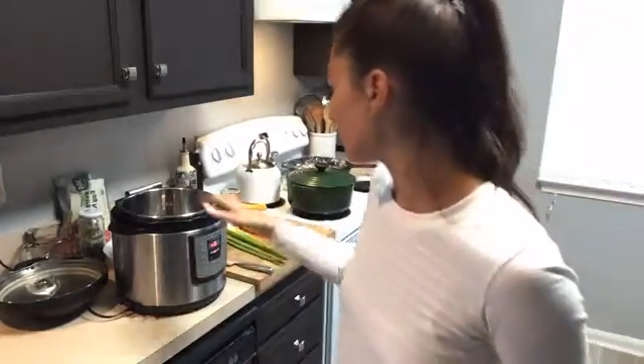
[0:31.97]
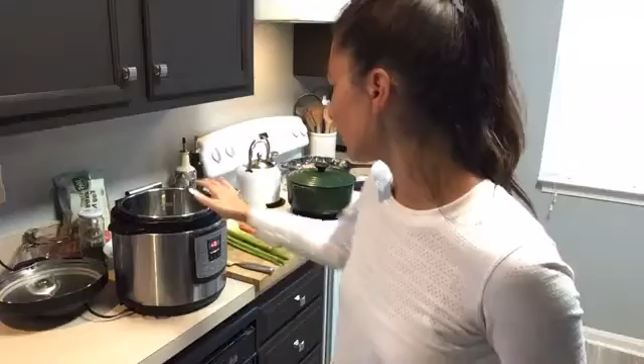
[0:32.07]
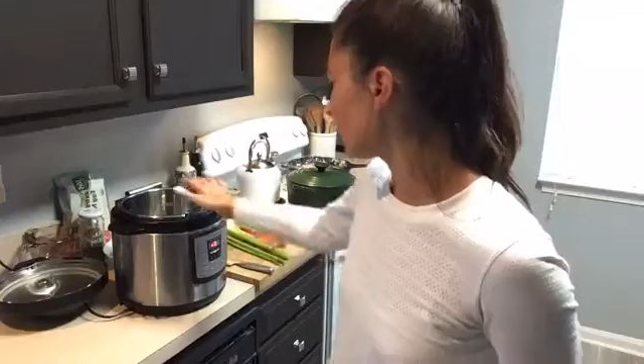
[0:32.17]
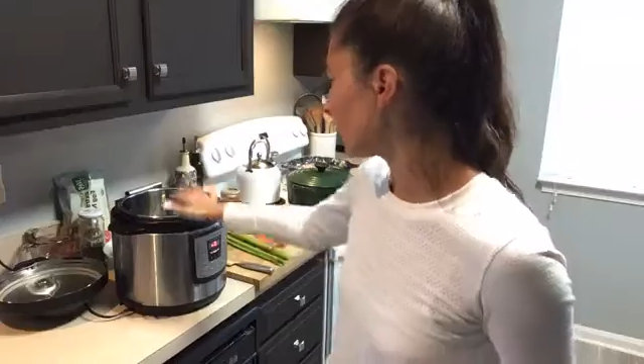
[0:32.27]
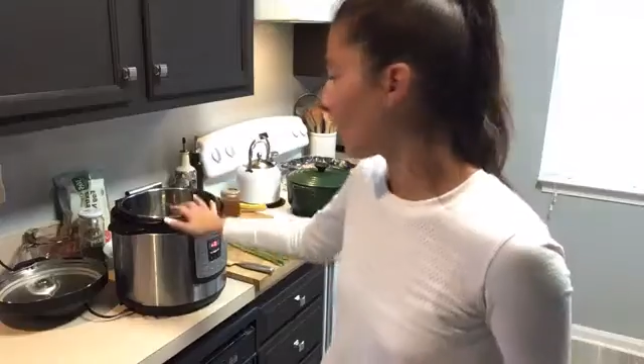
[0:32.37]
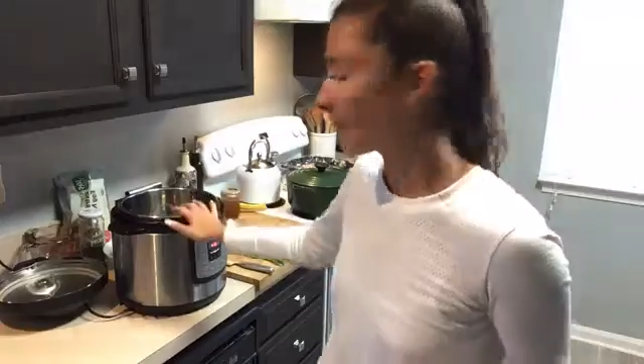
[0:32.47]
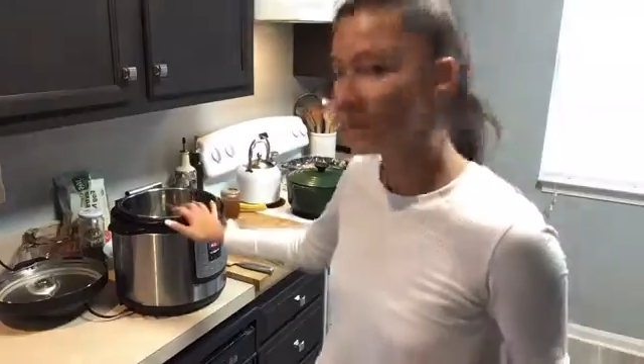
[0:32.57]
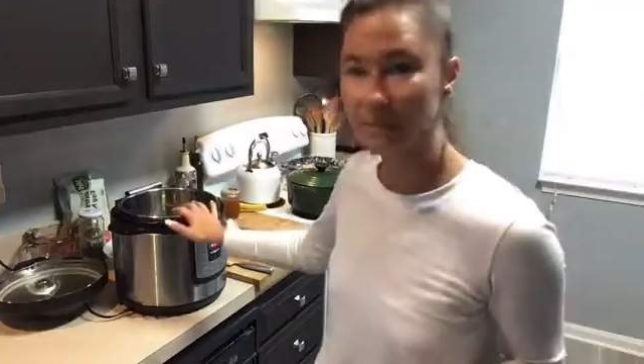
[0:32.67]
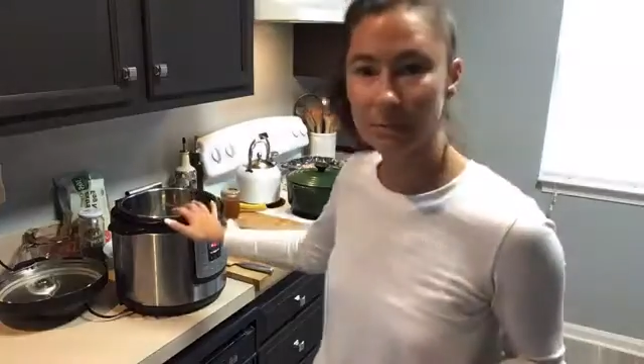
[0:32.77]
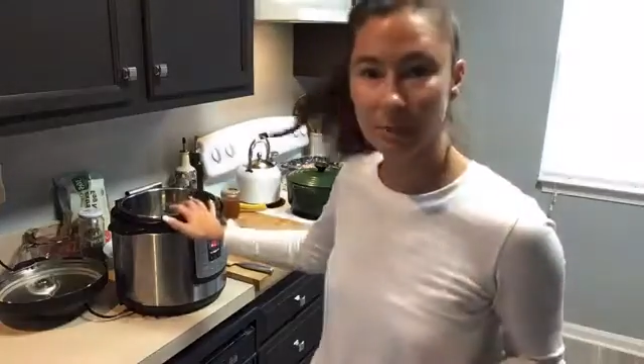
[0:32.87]
But if you have an
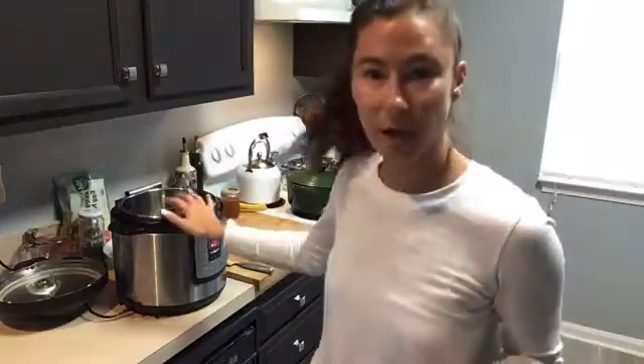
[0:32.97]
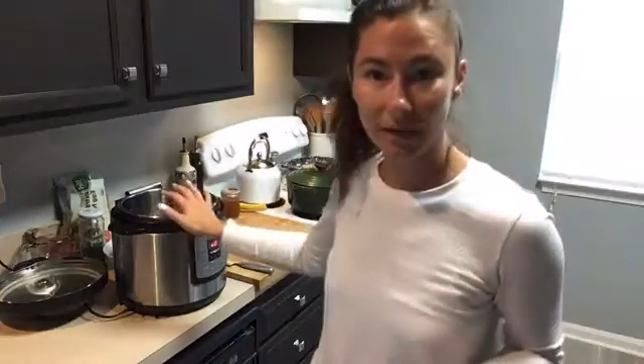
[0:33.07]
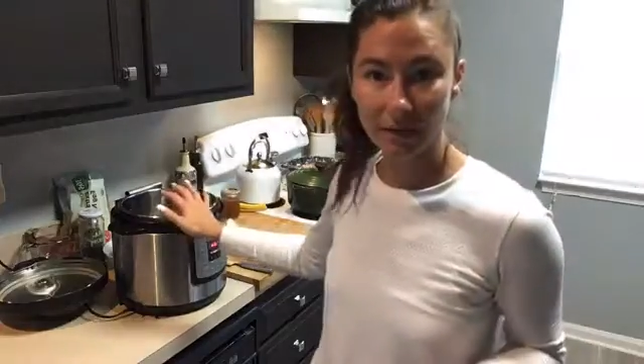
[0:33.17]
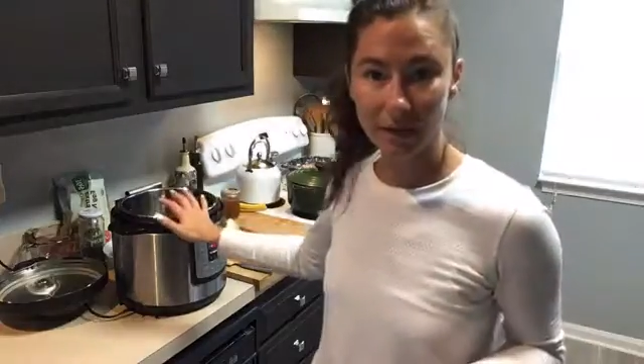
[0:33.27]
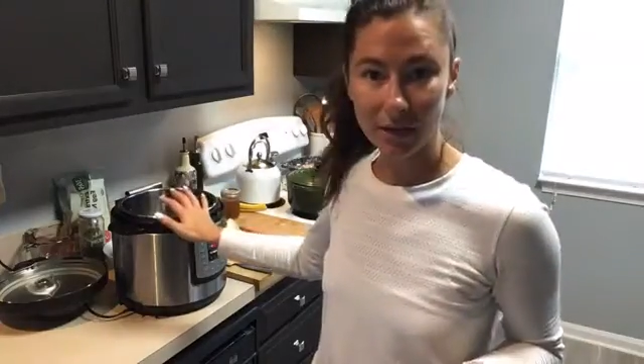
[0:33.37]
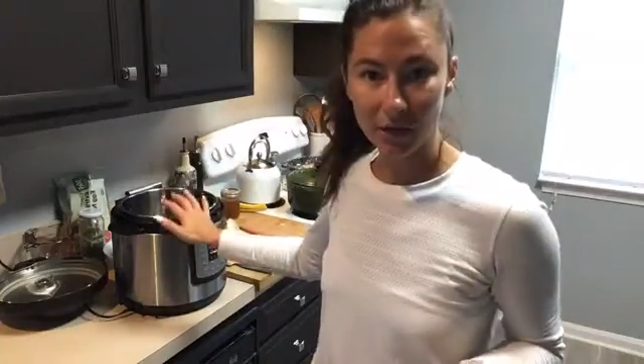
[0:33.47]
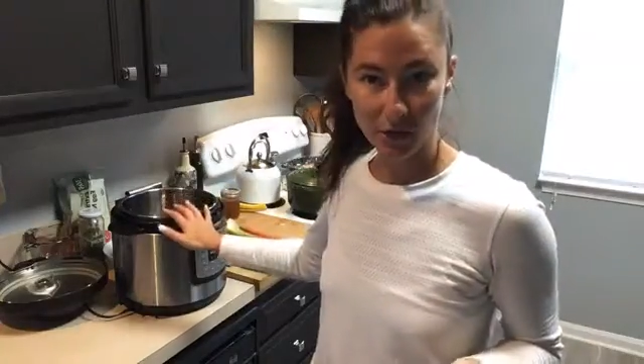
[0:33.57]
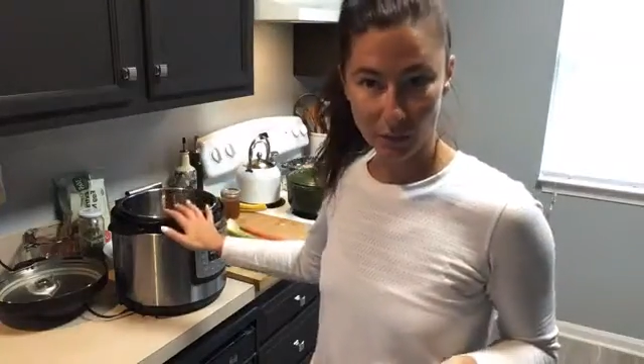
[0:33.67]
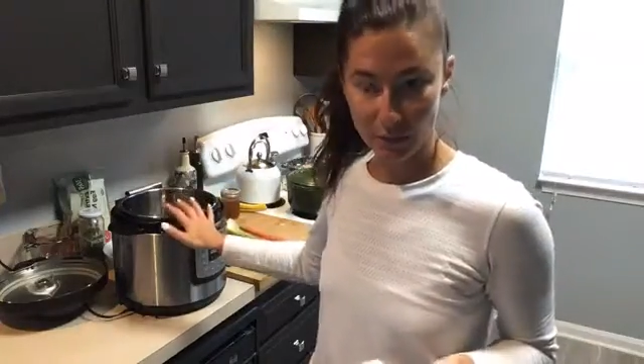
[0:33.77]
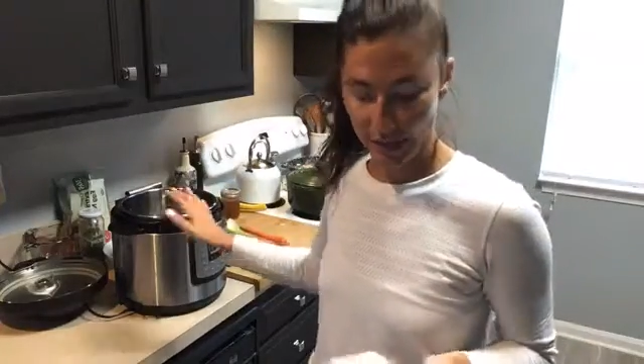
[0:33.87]
Instant Pot, you're
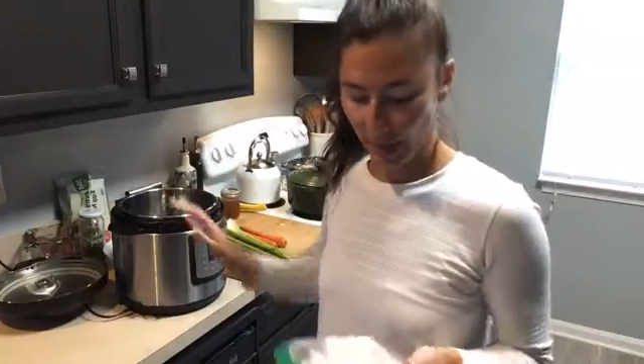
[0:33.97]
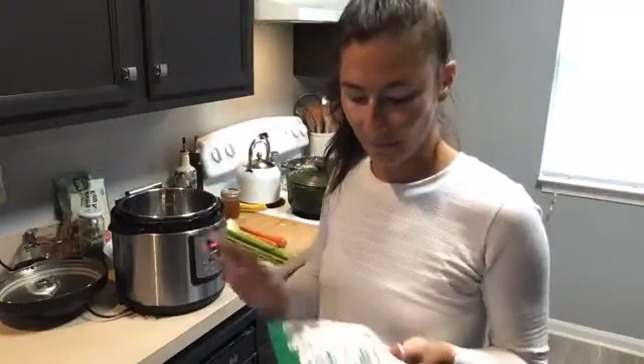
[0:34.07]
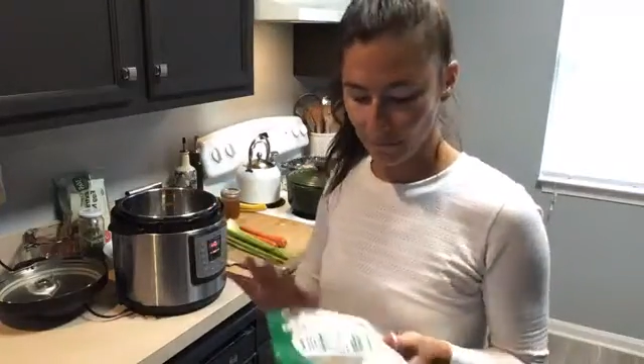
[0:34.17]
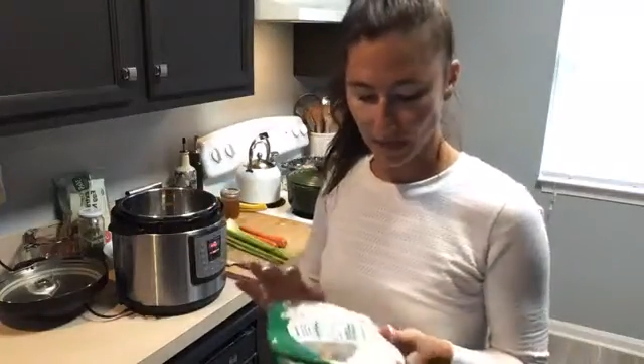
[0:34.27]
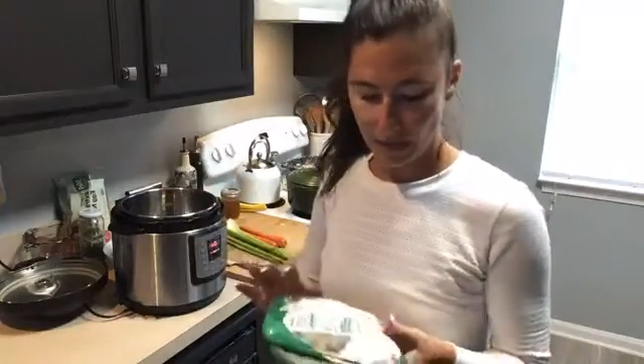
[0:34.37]
gonna want that.